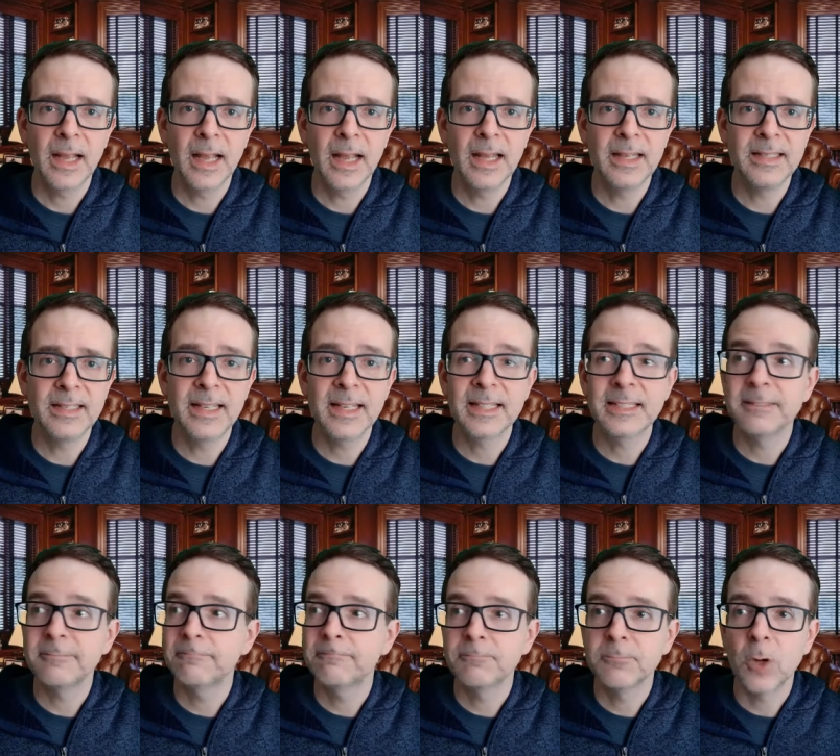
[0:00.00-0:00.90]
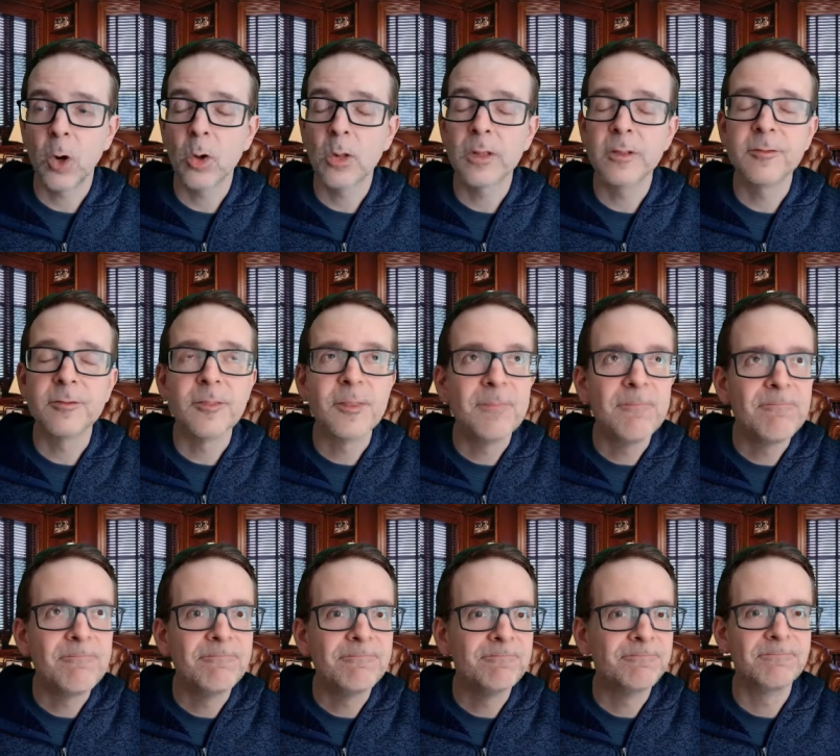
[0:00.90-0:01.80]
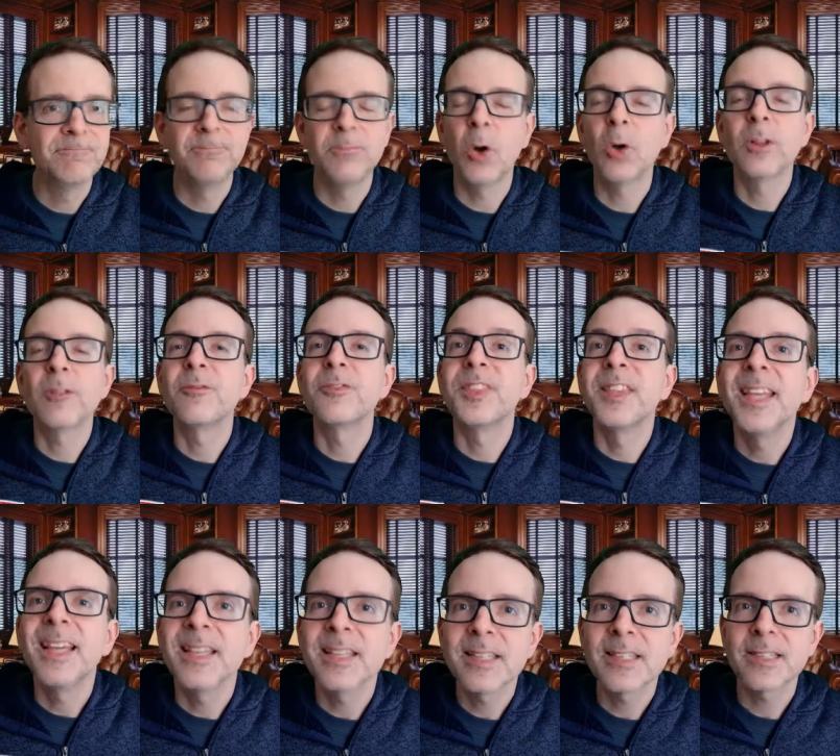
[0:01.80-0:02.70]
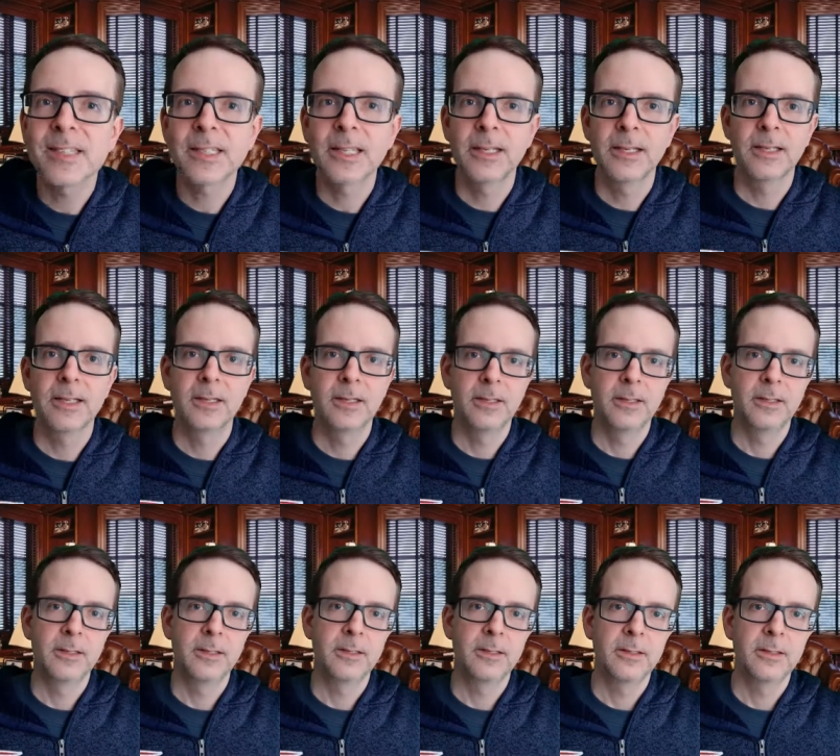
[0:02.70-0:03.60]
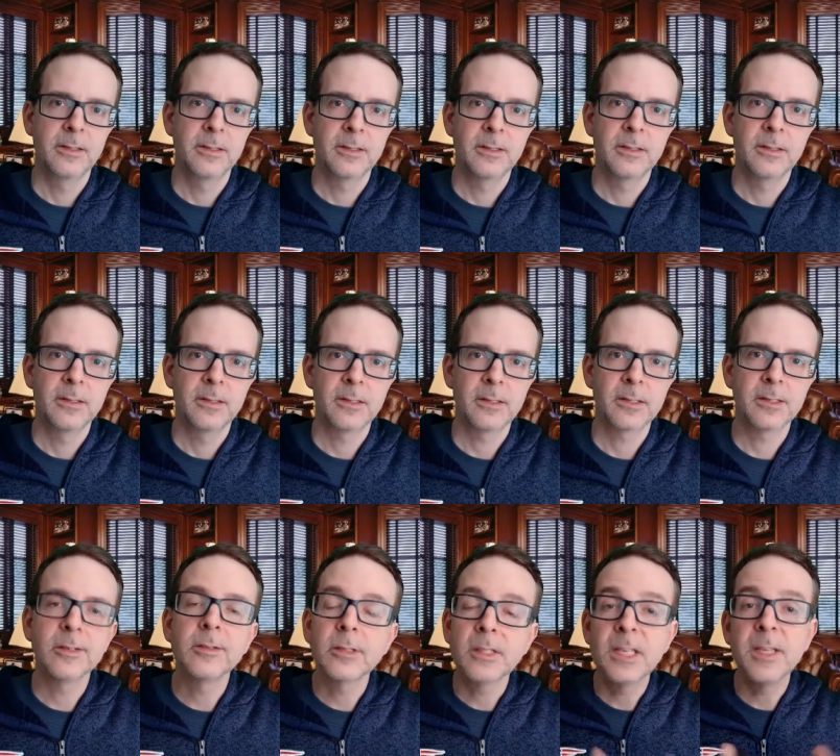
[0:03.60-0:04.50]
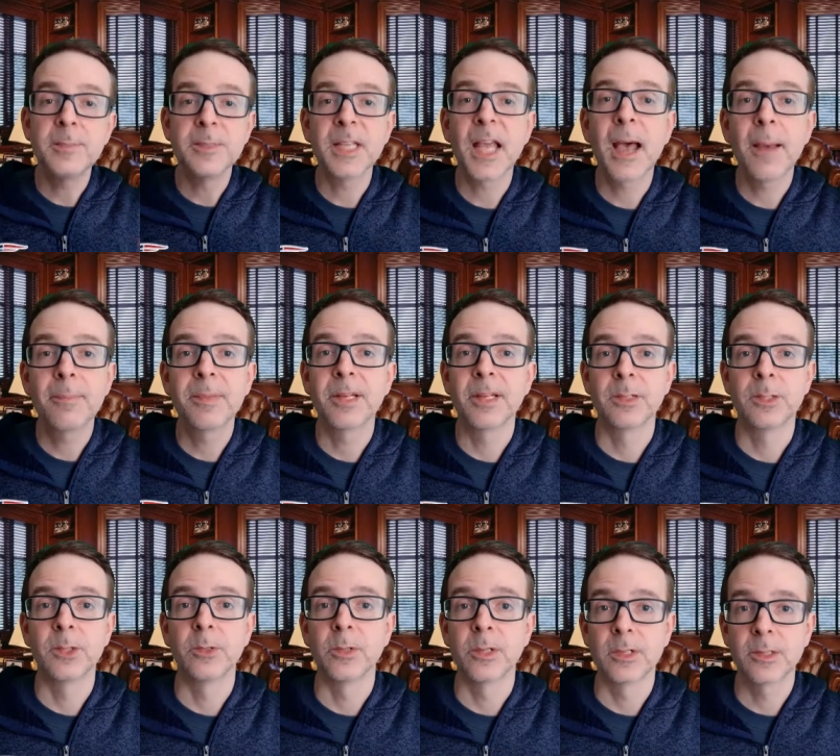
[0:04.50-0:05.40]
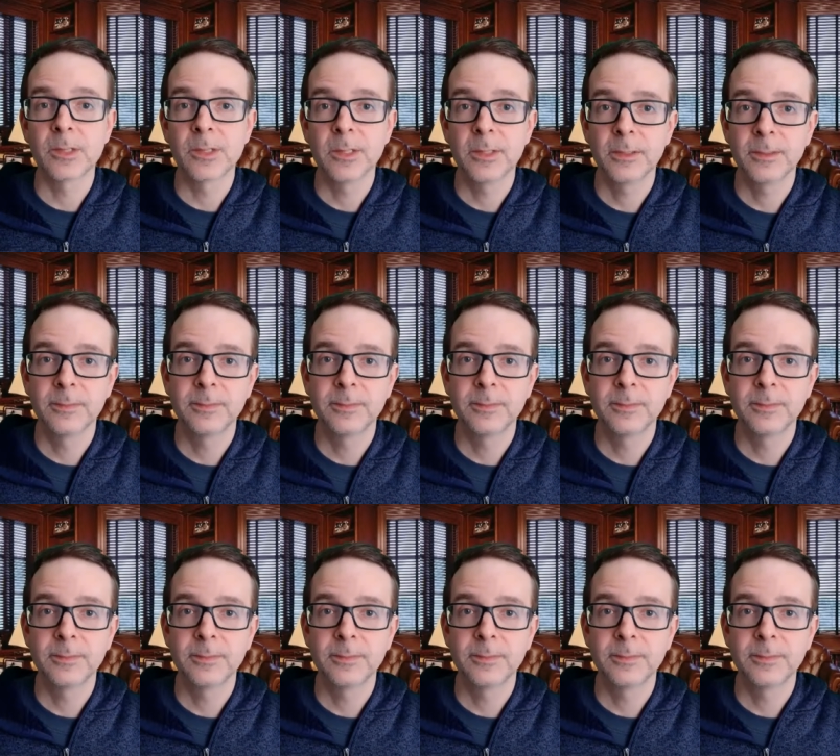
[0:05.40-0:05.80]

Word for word: And yet all of all of this still keeps happening to us.